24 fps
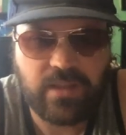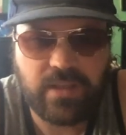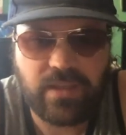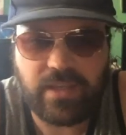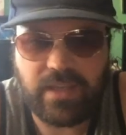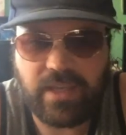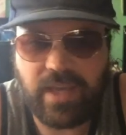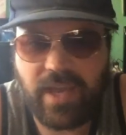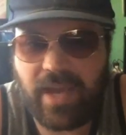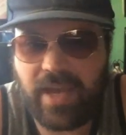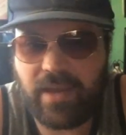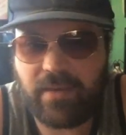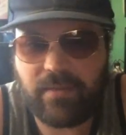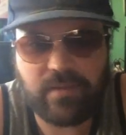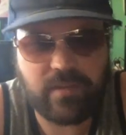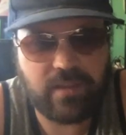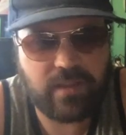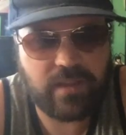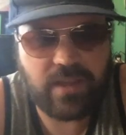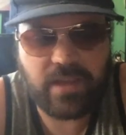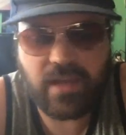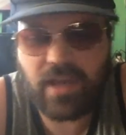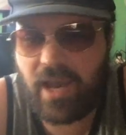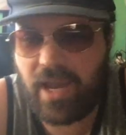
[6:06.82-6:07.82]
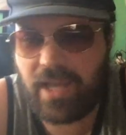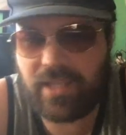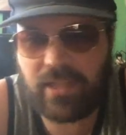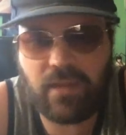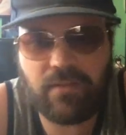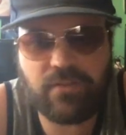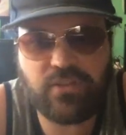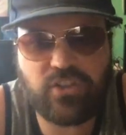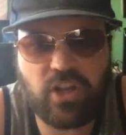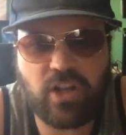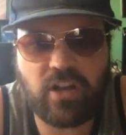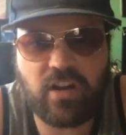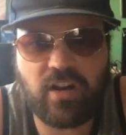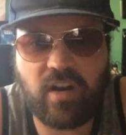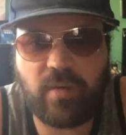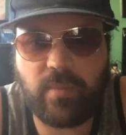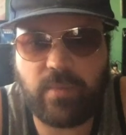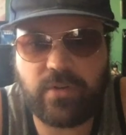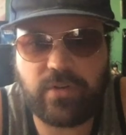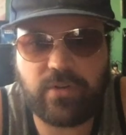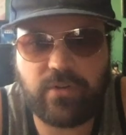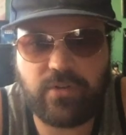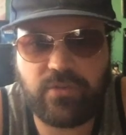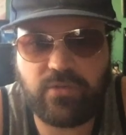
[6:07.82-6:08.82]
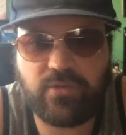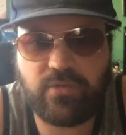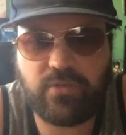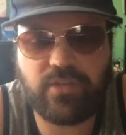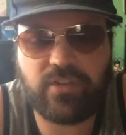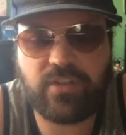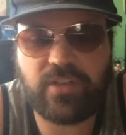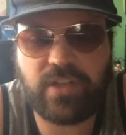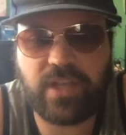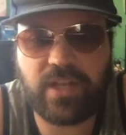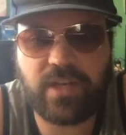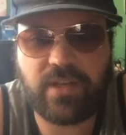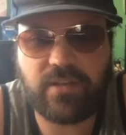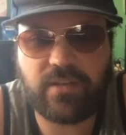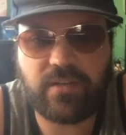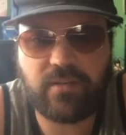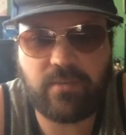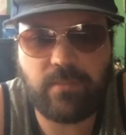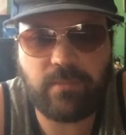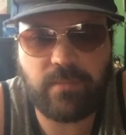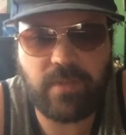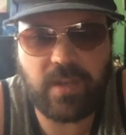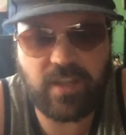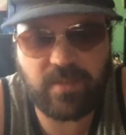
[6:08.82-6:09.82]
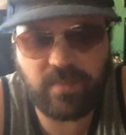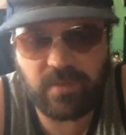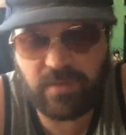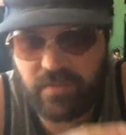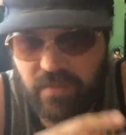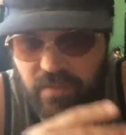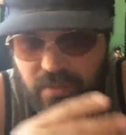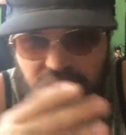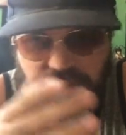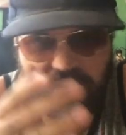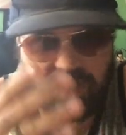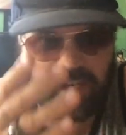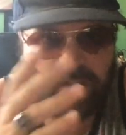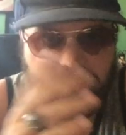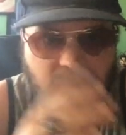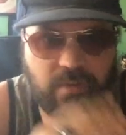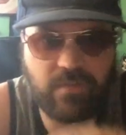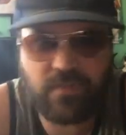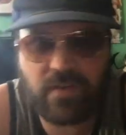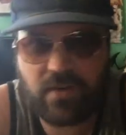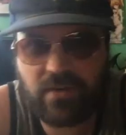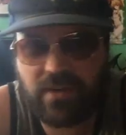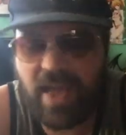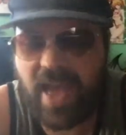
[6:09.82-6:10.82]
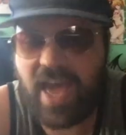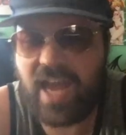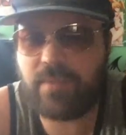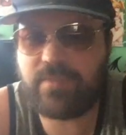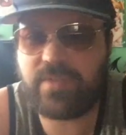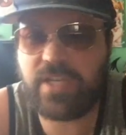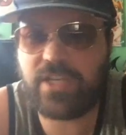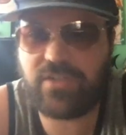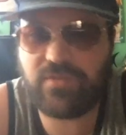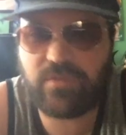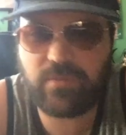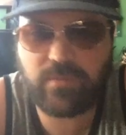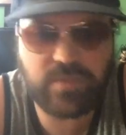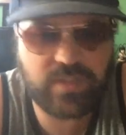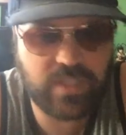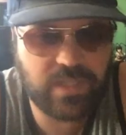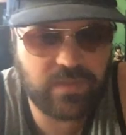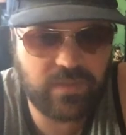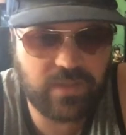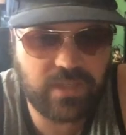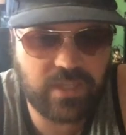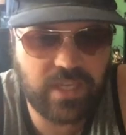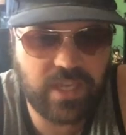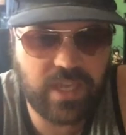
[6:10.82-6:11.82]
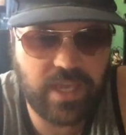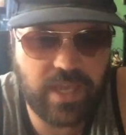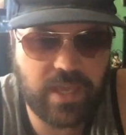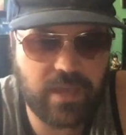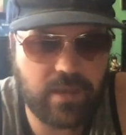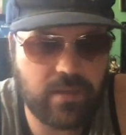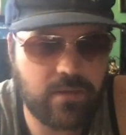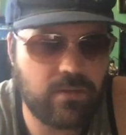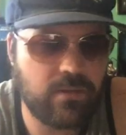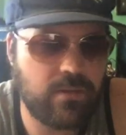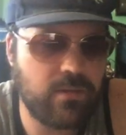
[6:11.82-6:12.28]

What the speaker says: yeah. I love John Carpenter's Christine. It's my favorite adaptation from Stephen King.